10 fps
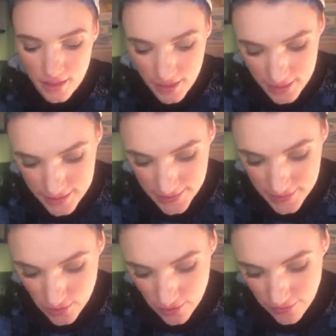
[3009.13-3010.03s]
It saves a
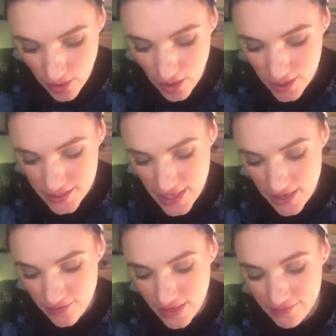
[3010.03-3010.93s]
lot of heartache
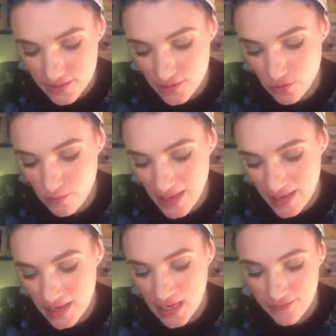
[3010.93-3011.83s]
of having to go back
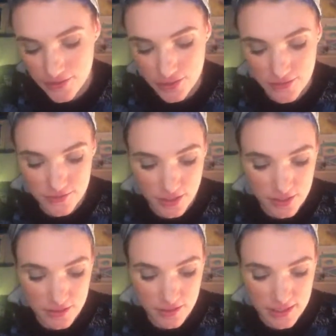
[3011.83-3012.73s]
after you've
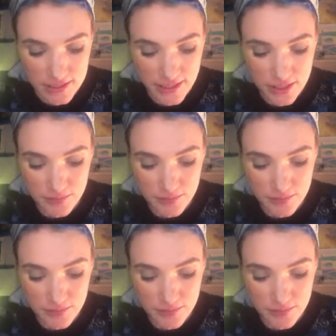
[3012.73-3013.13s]
done a stitch,